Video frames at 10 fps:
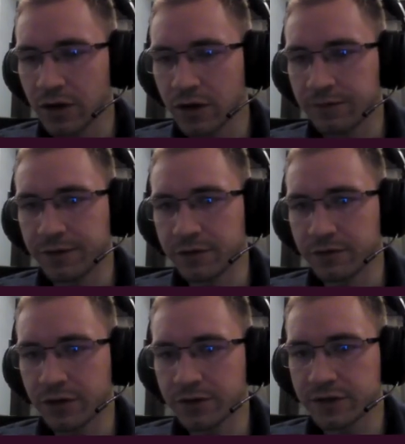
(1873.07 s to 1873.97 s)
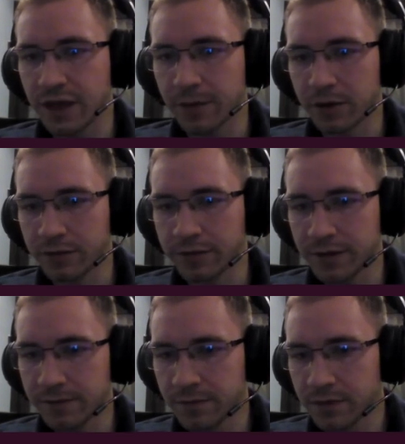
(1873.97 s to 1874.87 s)
if you don't stop all of
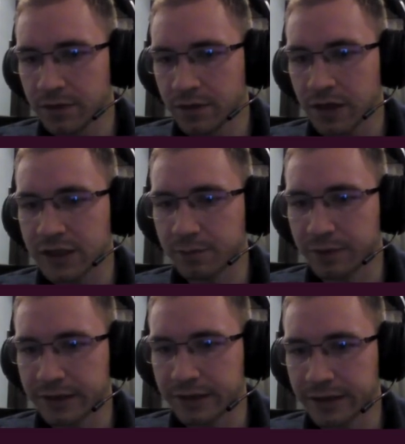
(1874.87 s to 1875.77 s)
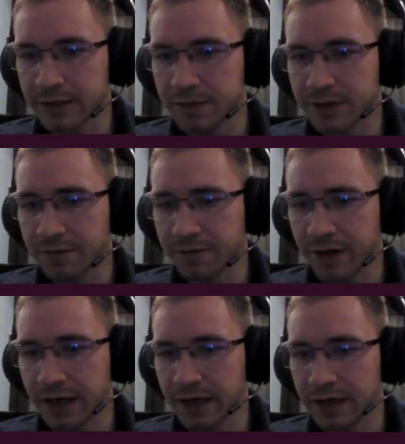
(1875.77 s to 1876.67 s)
them, explicitly
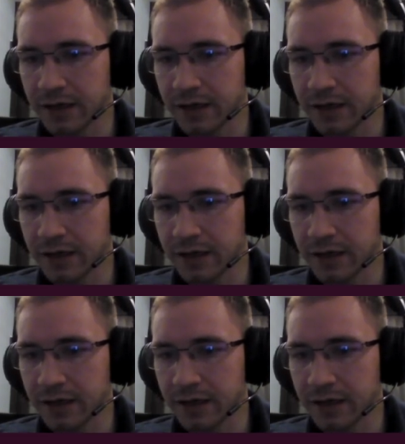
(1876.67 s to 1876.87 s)
specify